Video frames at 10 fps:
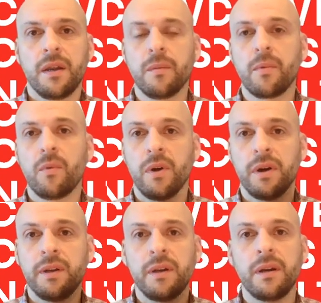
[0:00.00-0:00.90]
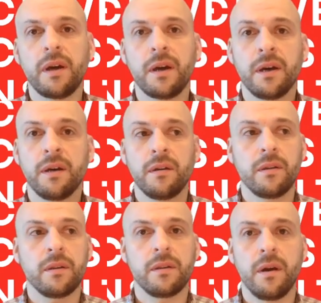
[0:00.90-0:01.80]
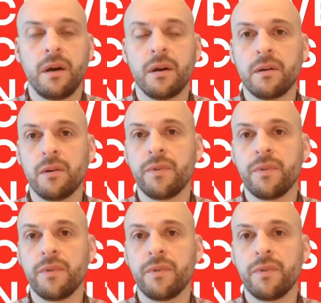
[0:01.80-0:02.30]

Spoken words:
Number one, the RO